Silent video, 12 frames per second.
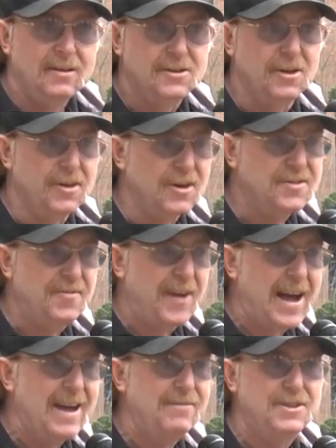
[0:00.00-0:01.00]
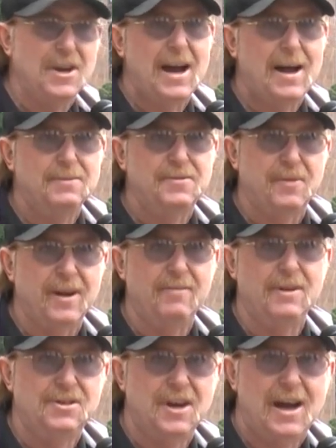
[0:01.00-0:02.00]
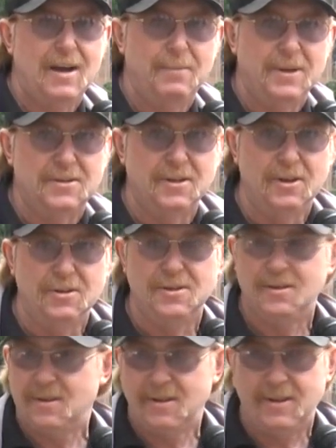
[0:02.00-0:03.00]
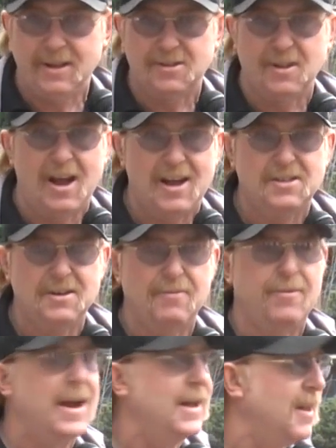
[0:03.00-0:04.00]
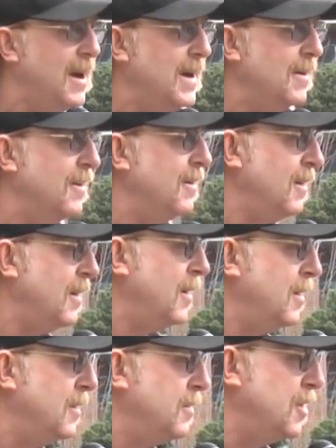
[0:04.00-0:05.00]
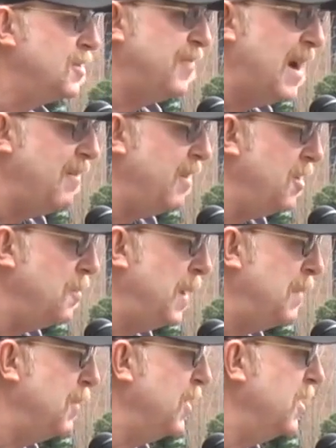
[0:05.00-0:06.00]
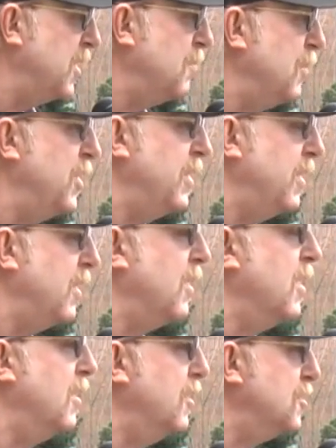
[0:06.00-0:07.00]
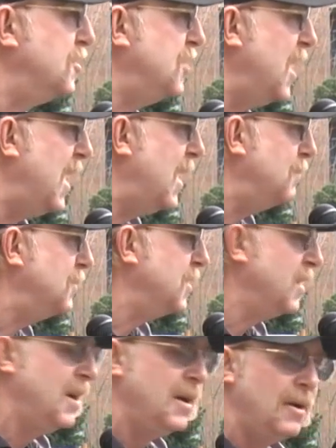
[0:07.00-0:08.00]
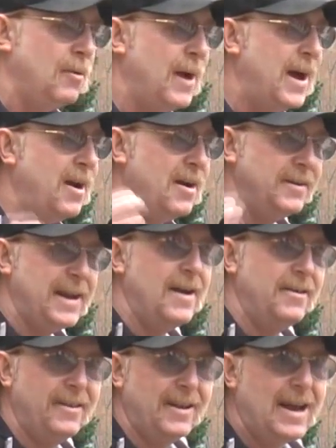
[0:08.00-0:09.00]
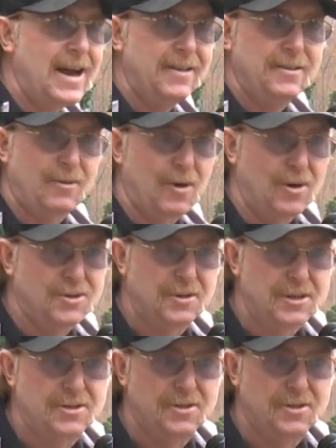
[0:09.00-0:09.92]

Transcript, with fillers: So there's 5 jobs for every job that's lost at Freightliner. There's 5 other people in the community that are going to lose jobs. Right on down to the guy at the grocery